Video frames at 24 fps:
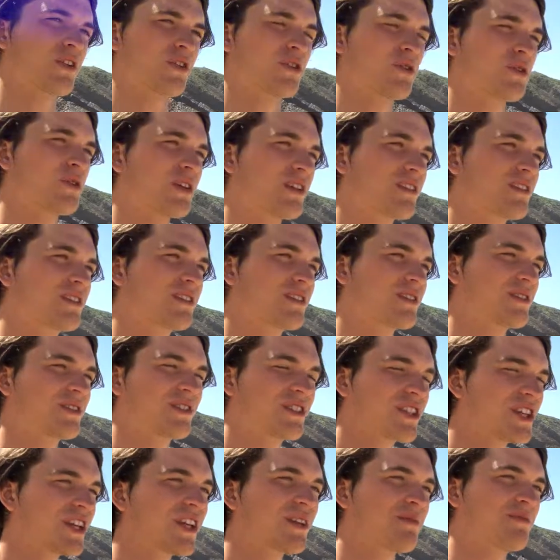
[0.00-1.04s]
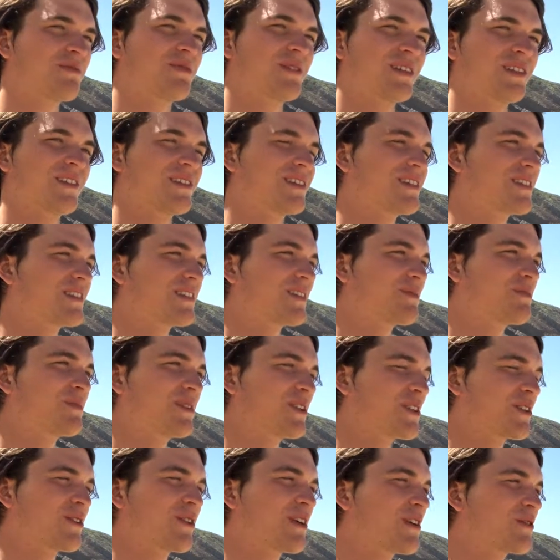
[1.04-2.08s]
you do it cheap, and
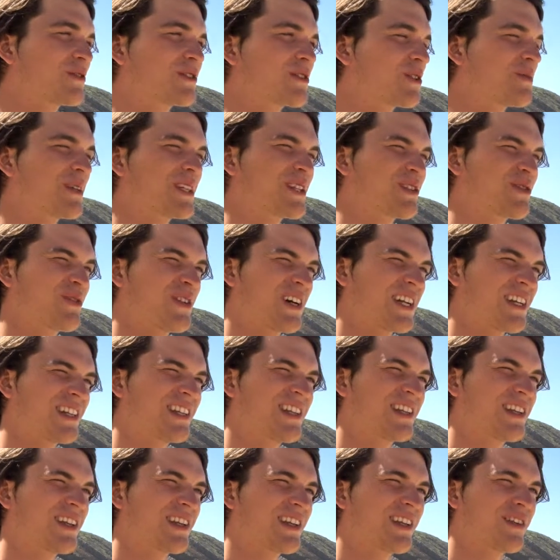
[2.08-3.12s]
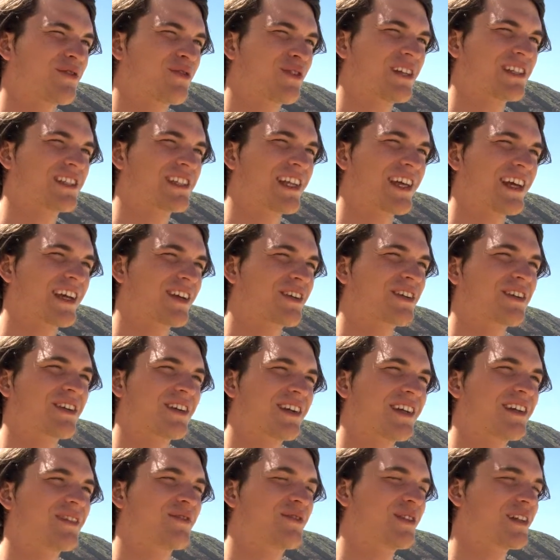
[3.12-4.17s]
but you have so much fun, and it
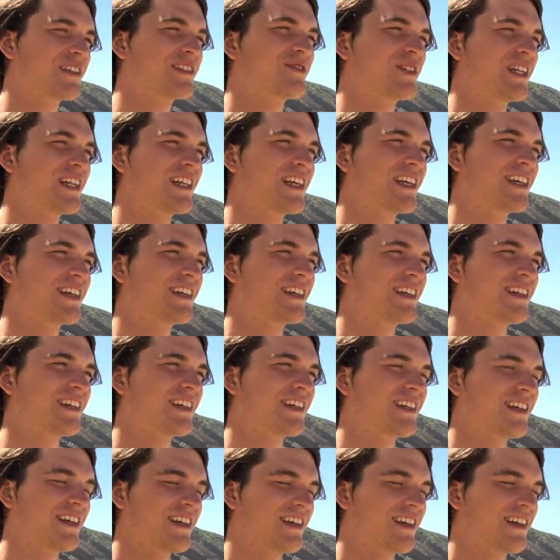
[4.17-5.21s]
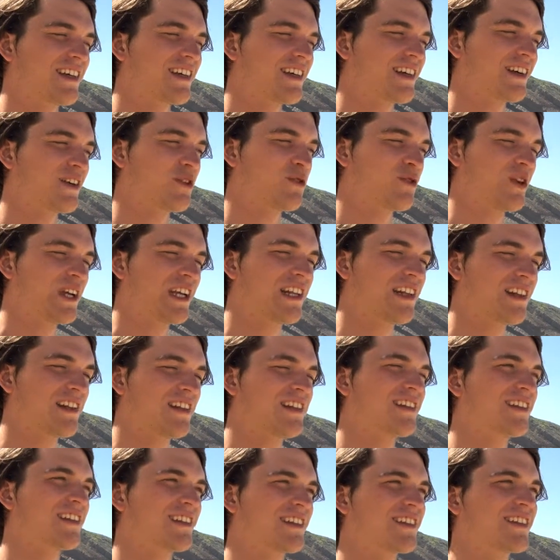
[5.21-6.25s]
feels really
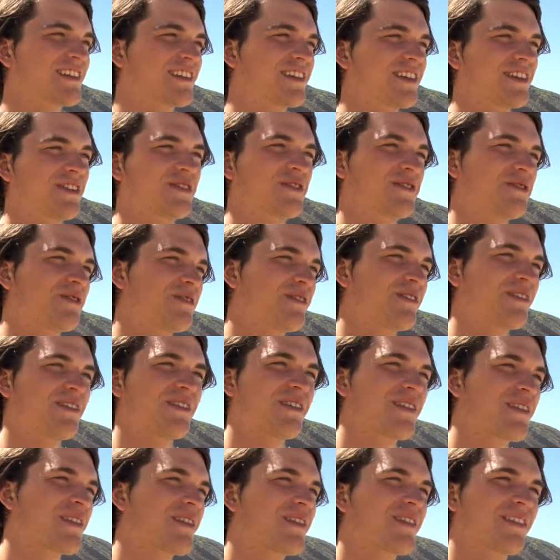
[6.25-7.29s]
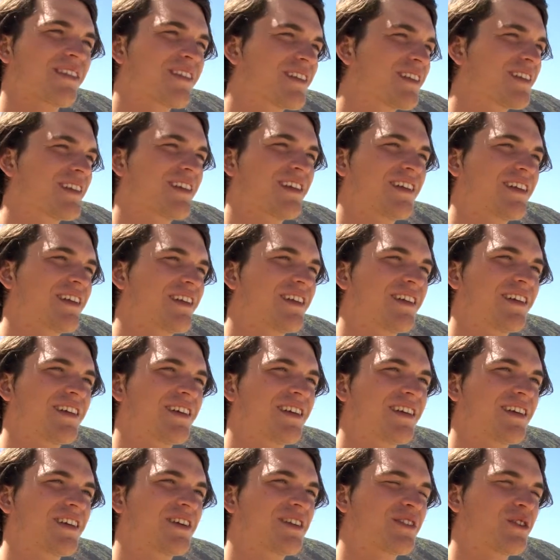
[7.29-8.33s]
real, the whole
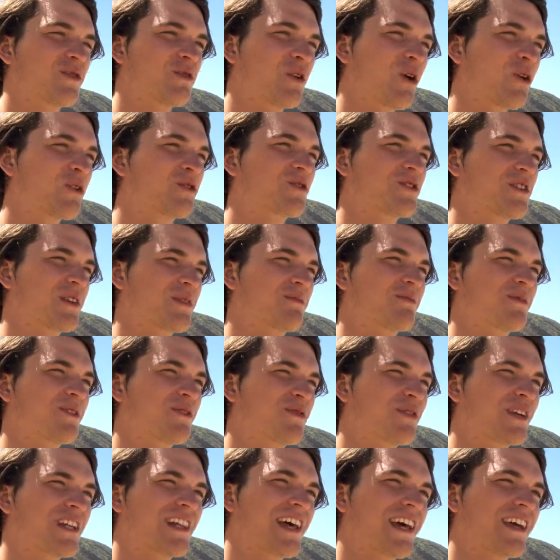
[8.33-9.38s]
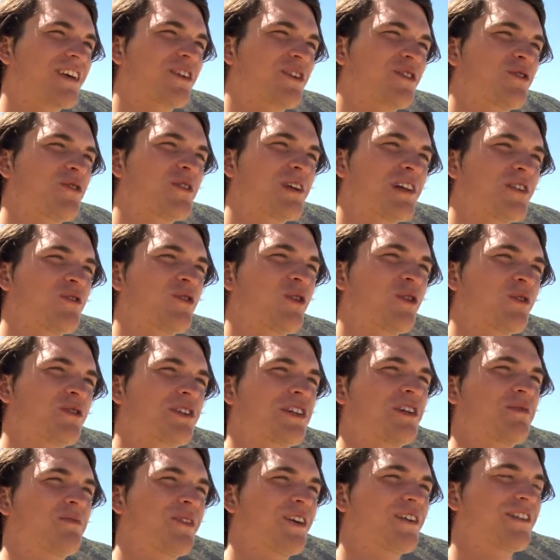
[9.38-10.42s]
road trip. You feel like on a real road
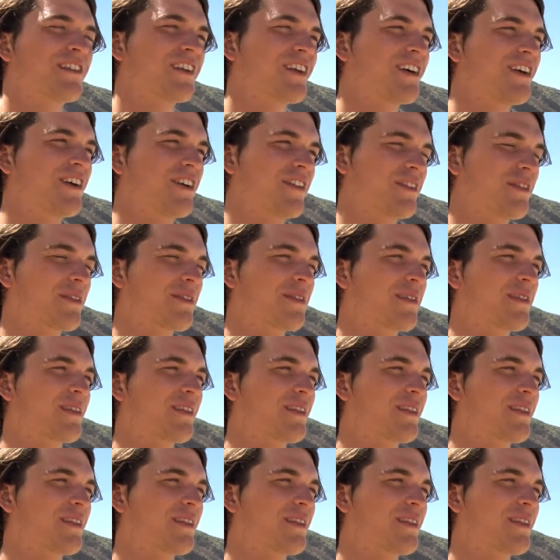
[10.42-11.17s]
trip, not on